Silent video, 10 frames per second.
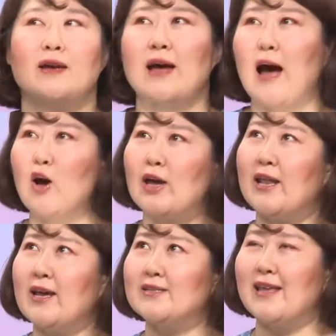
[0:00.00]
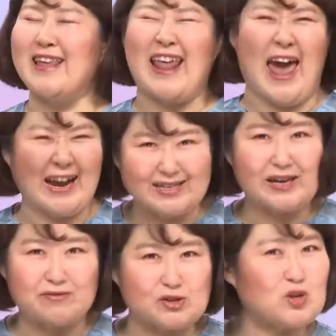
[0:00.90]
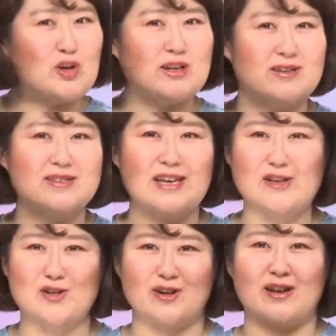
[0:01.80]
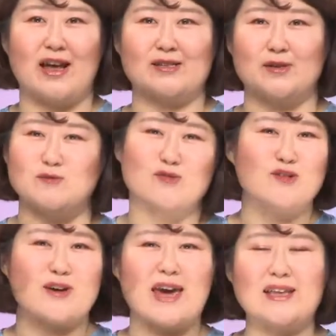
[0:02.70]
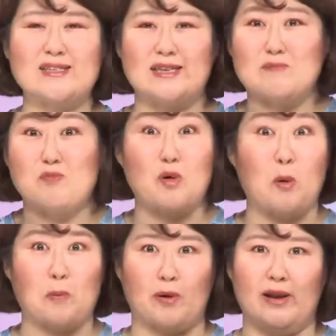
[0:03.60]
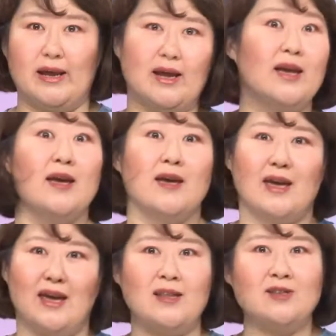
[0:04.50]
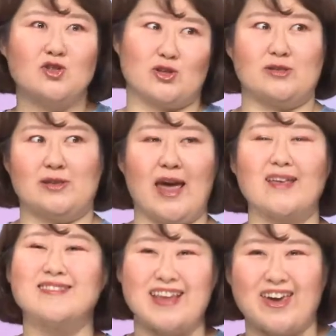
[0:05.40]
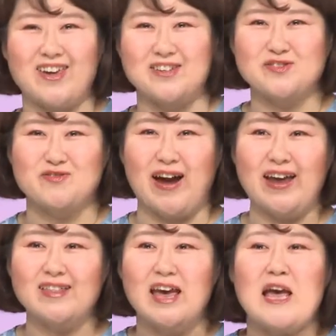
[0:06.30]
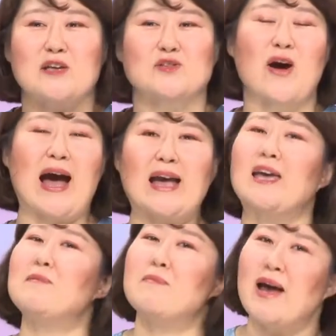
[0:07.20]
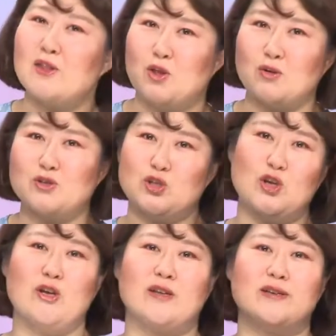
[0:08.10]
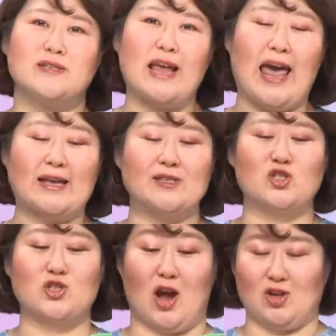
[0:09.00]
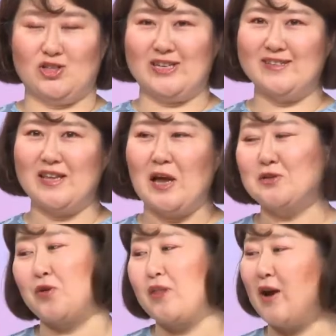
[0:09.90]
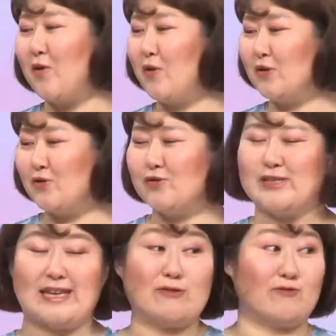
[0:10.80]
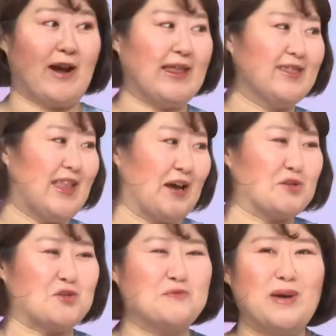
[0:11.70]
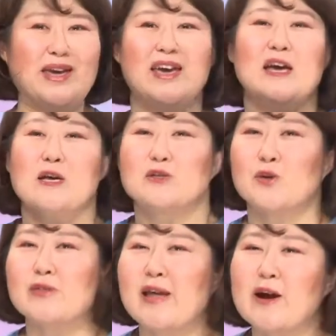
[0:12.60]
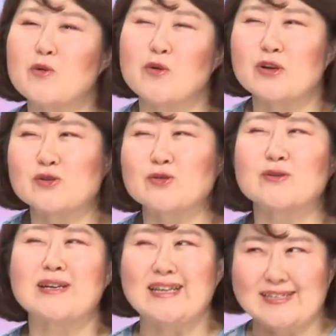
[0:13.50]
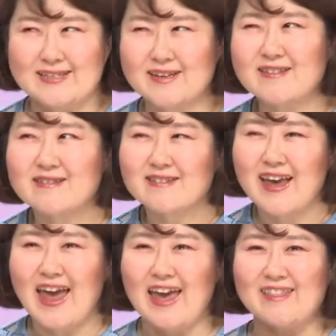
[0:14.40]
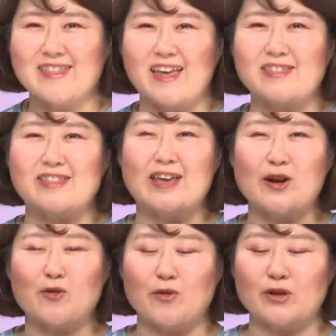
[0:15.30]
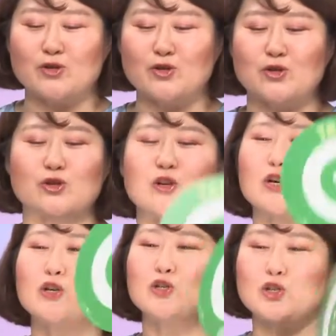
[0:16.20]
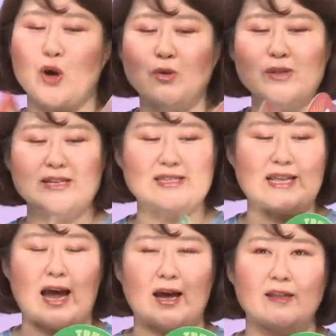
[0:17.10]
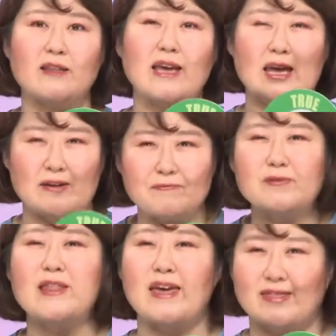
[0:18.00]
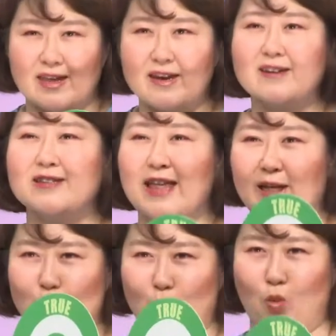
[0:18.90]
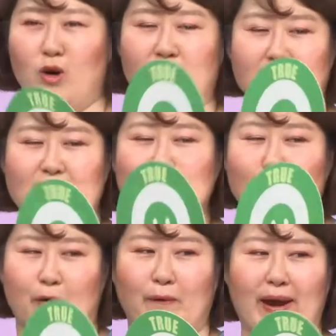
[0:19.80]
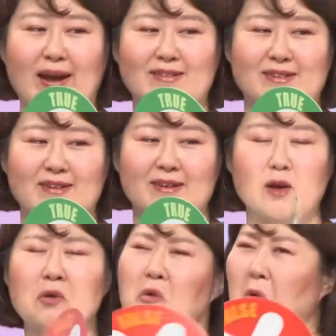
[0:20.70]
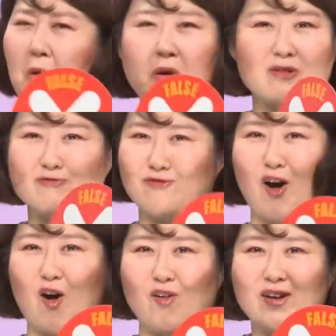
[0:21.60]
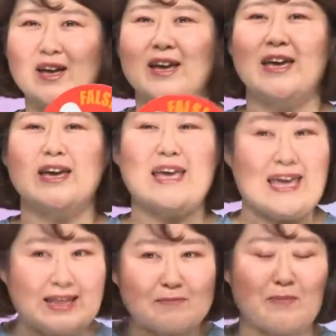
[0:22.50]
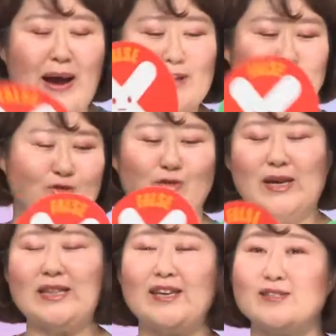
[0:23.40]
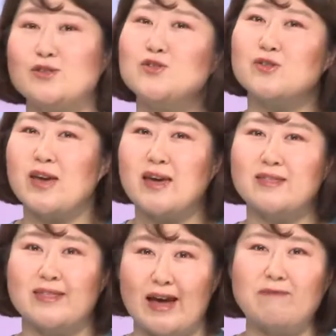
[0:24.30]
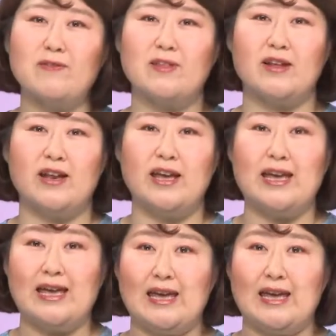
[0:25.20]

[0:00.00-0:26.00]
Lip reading: how can I say that, active students in your classroom who can sit properly in just 10 seconds, right? So I invite those students as judges. So they're going to sit right next to me. So they're going to listen, and then they're going to show this sign if they think that word is correct or wrong. By doing this, you can definitely